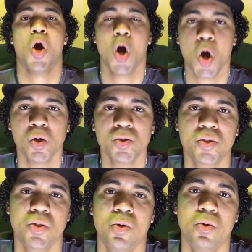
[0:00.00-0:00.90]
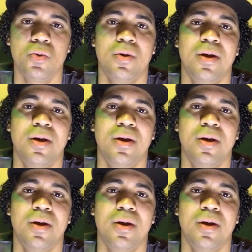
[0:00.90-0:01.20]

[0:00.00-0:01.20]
also